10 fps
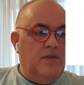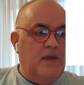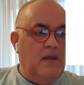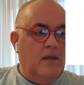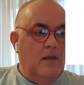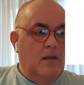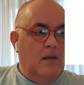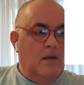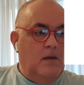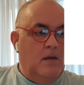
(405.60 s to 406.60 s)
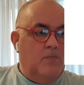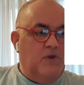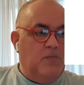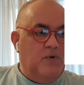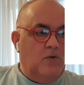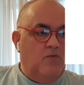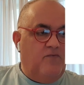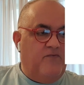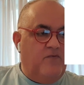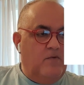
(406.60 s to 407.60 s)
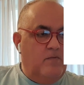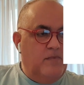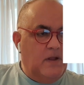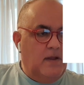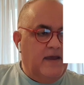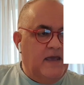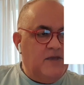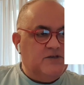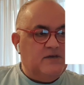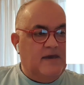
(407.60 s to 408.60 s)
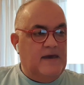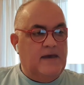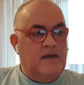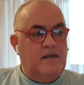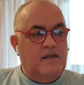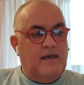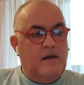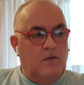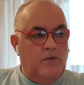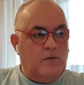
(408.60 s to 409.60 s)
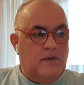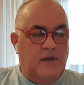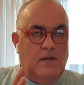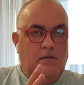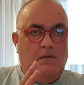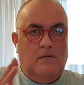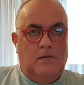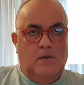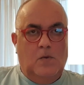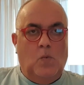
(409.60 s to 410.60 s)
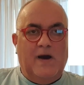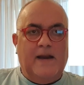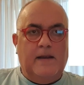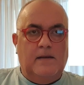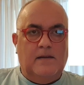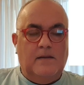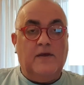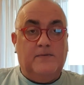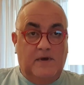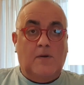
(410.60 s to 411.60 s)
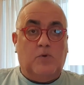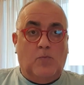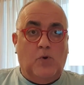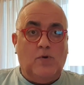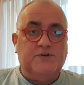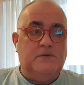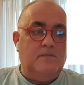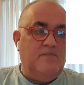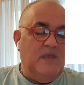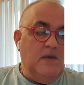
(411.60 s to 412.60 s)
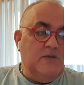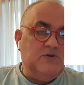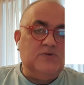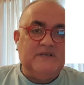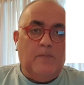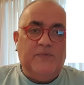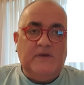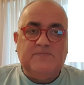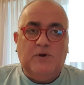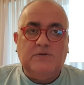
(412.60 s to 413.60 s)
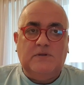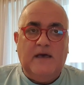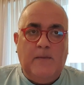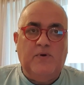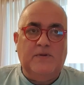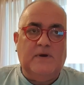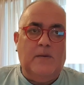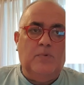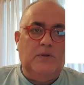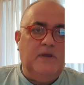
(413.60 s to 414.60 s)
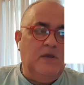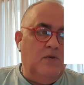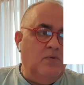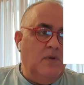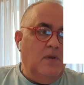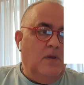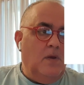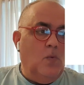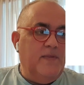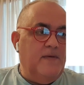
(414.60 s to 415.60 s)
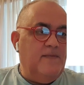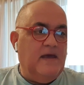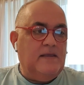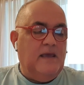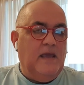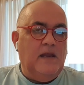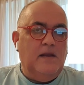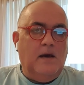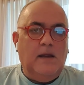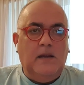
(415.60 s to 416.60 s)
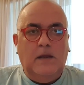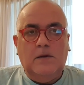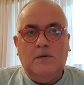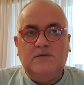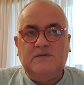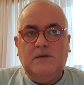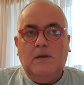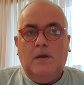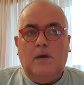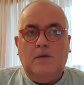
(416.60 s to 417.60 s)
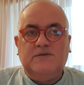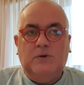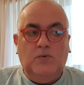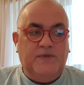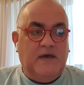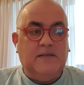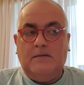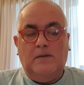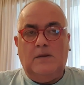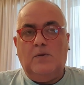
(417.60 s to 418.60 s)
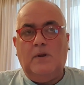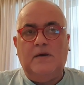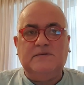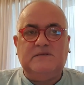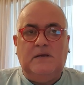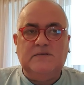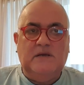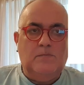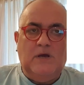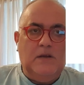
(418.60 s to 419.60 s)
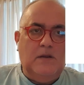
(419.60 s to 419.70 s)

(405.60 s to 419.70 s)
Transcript: the people of middle age and elderly widened their proportion. So something special happened, I believe, within that 89 years, so that in the United States and